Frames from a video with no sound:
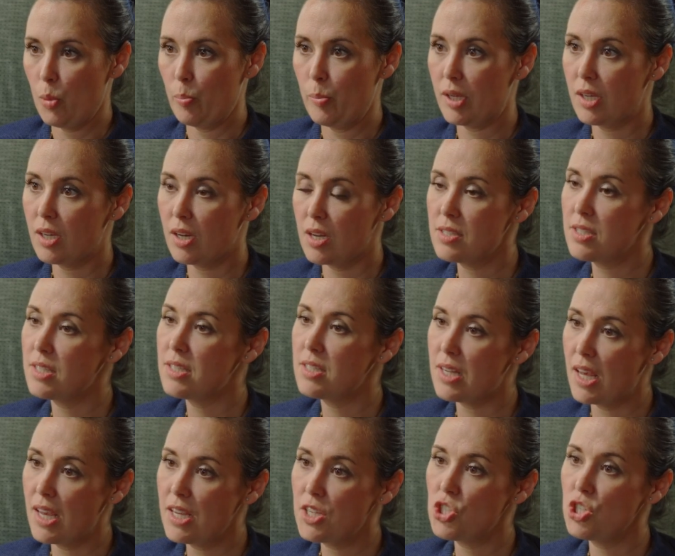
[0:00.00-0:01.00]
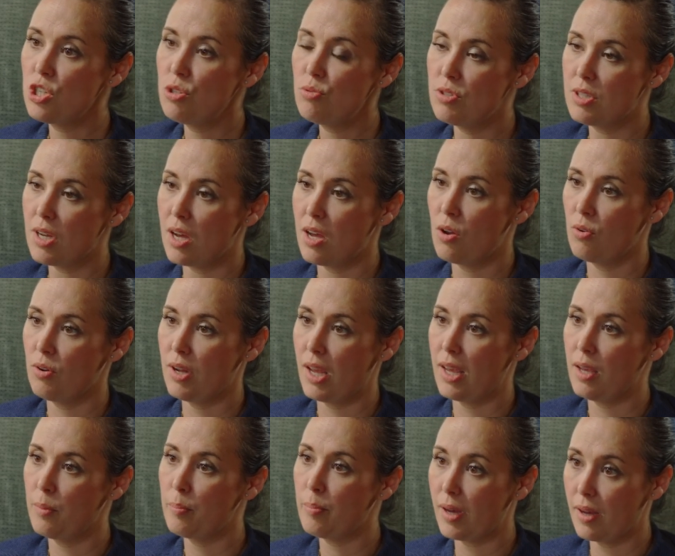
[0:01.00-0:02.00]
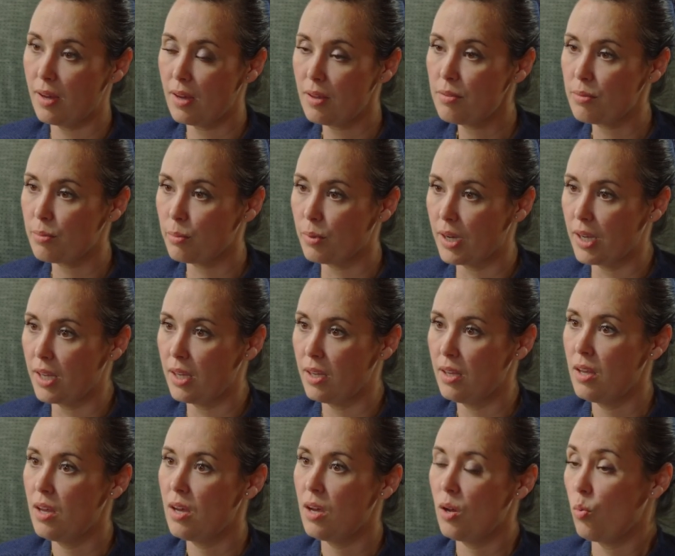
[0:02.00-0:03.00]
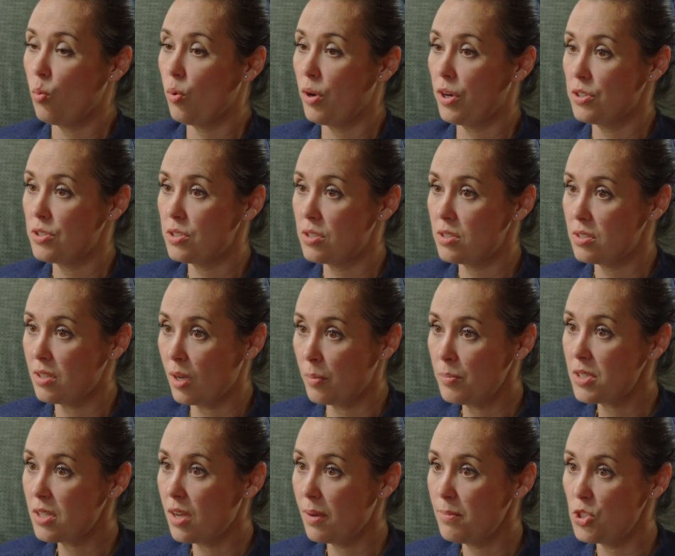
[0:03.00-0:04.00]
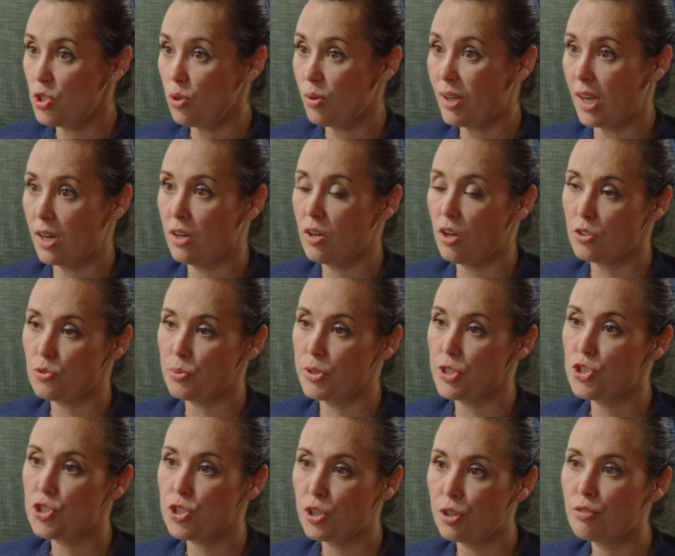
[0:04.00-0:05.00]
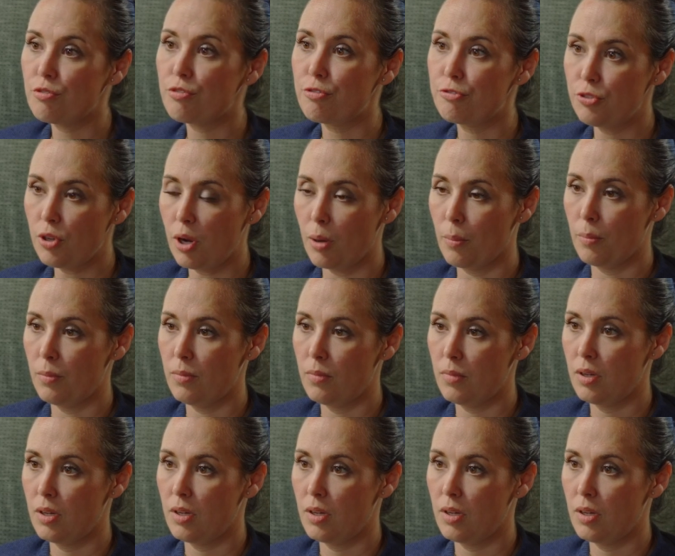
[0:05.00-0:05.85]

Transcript: because it takes you down a pathway where sometimes you cannot return from.